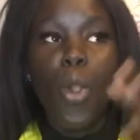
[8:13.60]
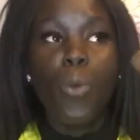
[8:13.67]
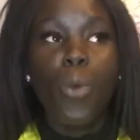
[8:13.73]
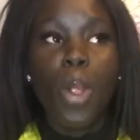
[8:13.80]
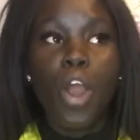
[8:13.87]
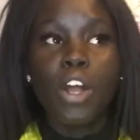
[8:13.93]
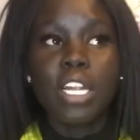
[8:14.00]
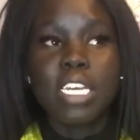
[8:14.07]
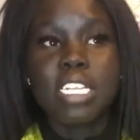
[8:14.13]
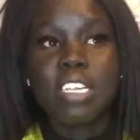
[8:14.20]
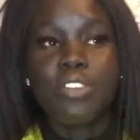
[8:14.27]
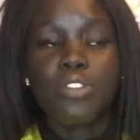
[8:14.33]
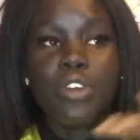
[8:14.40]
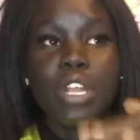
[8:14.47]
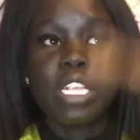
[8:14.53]
We're all at
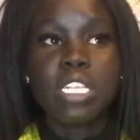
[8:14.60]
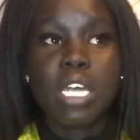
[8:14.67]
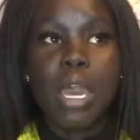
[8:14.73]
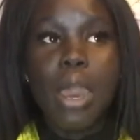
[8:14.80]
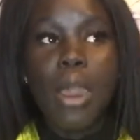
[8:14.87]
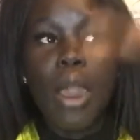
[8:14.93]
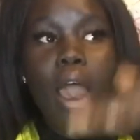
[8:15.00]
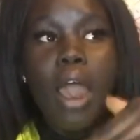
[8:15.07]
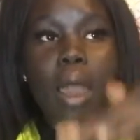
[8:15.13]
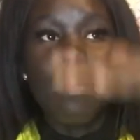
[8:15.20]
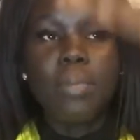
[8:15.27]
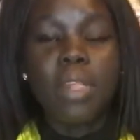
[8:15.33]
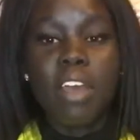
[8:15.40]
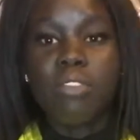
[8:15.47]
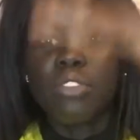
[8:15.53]
different
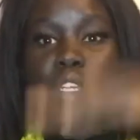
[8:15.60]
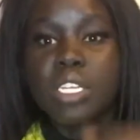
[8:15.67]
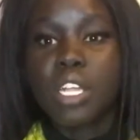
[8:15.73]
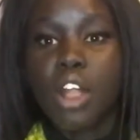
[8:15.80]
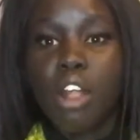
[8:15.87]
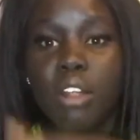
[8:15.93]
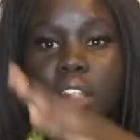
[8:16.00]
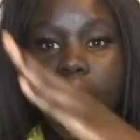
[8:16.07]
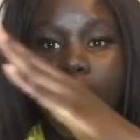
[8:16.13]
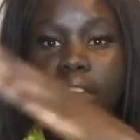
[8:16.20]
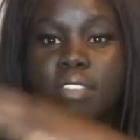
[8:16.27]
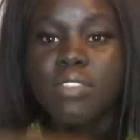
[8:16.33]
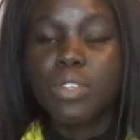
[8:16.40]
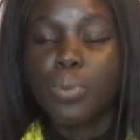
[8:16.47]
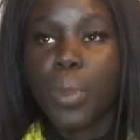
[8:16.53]
levels in our
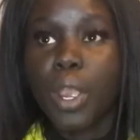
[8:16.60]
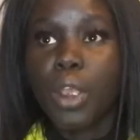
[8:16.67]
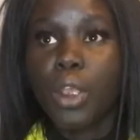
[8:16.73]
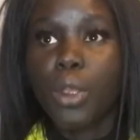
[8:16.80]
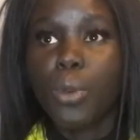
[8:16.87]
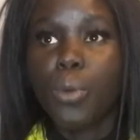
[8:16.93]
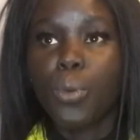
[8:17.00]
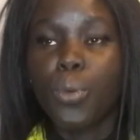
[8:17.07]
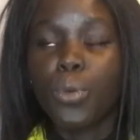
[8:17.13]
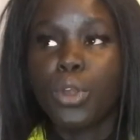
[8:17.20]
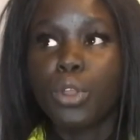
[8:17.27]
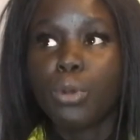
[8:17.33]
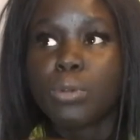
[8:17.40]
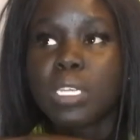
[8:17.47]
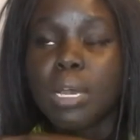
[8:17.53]
lives where, you
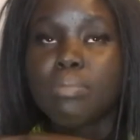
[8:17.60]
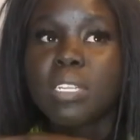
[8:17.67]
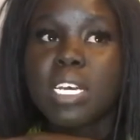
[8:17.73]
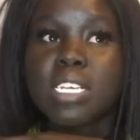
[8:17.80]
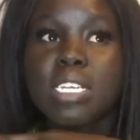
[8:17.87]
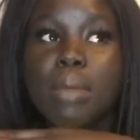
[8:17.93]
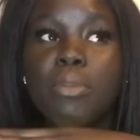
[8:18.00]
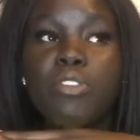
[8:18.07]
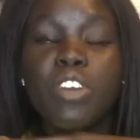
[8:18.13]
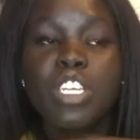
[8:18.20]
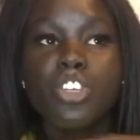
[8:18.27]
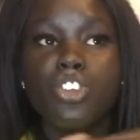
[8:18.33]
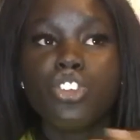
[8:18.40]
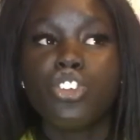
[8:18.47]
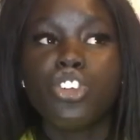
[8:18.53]
know, some of
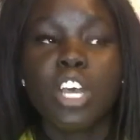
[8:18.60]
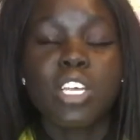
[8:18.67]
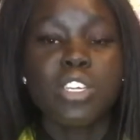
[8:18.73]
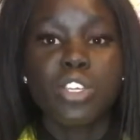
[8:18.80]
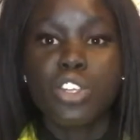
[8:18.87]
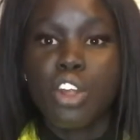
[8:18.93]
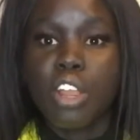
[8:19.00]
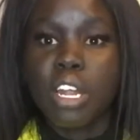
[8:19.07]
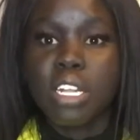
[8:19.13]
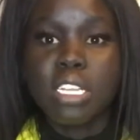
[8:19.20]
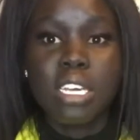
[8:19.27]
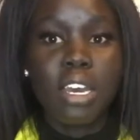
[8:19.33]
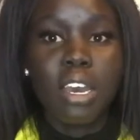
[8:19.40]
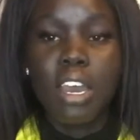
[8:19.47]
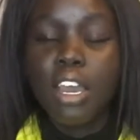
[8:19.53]
us are just starting
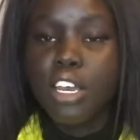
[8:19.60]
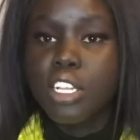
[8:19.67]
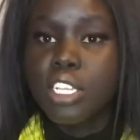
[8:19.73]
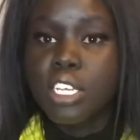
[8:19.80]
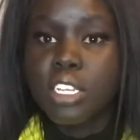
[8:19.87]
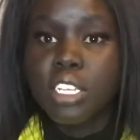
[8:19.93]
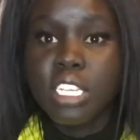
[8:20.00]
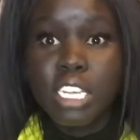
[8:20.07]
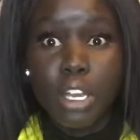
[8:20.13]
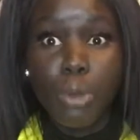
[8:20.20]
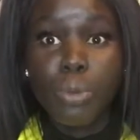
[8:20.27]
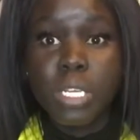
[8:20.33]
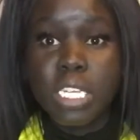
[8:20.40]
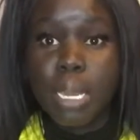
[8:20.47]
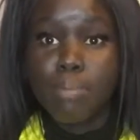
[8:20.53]
to deal
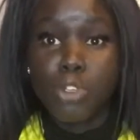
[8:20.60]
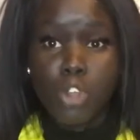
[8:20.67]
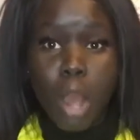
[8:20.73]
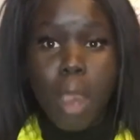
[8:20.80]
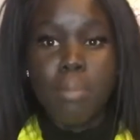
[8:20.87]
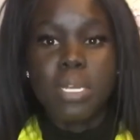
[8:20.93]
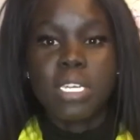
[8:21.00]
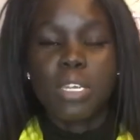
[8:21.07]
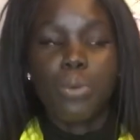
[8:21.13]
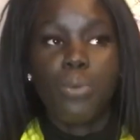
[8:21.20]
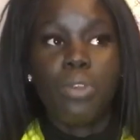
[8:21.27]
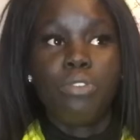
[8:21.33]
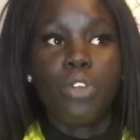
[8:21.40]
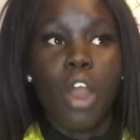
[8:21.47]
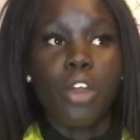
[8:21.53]
with some traumas that
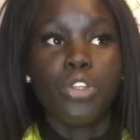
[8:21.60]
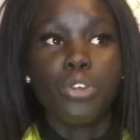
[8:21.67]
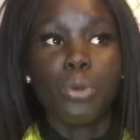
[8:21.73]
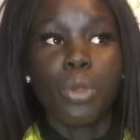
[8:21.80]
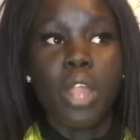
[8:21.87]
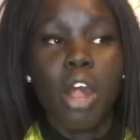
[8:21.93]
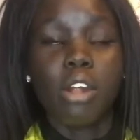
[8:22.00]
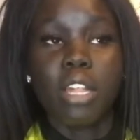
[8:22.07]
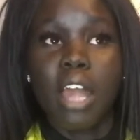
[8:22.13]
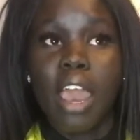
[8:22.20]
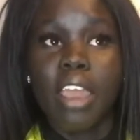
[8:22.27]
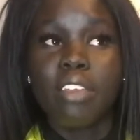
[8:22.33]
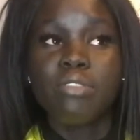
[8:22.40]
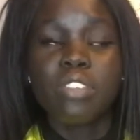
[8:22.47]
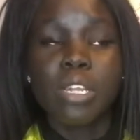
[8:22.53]
we've gone through in our
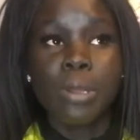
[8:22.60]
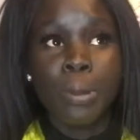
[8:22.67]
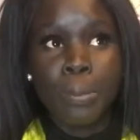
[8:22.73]
lives,